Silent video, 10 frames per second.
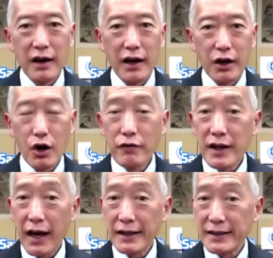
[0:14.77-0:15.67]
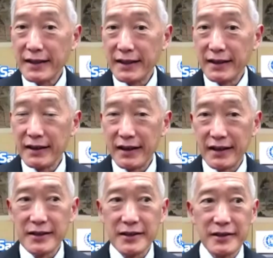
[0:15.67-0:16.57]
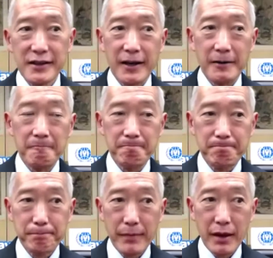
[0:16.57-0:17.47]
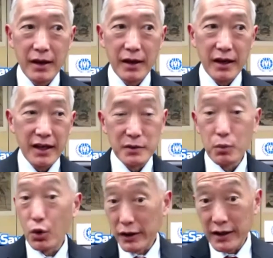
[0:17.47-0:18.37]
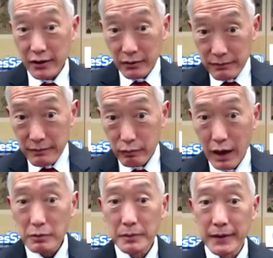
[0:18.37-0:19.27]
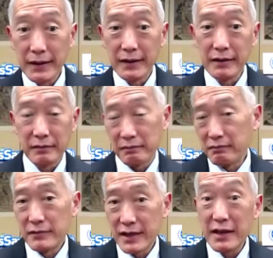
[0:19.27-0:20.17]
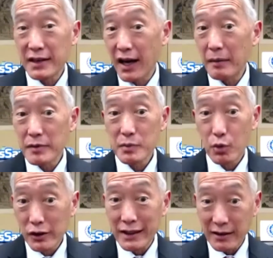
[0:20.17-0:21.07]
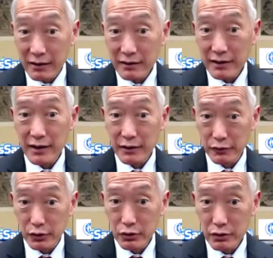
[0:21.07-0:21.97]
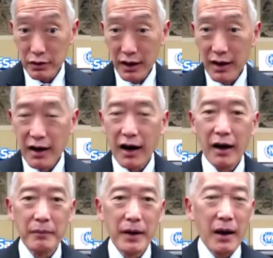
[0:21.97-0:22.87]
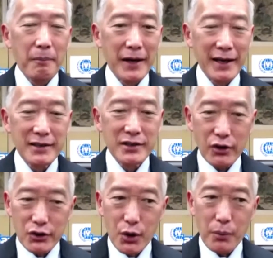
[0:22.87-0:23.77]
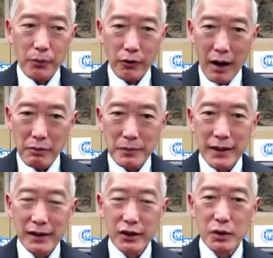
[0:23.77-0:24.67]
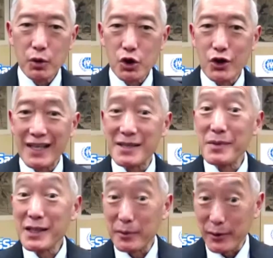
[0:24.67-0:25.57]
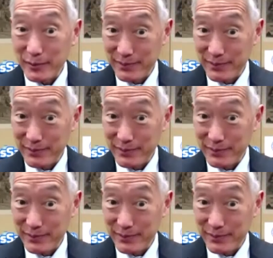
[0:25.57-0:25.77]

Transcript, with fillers: Uh, COVID 19 is, um, is more lethal, probably 10 times more lethal than the flu, uh, but it is also probably a little more transmissible,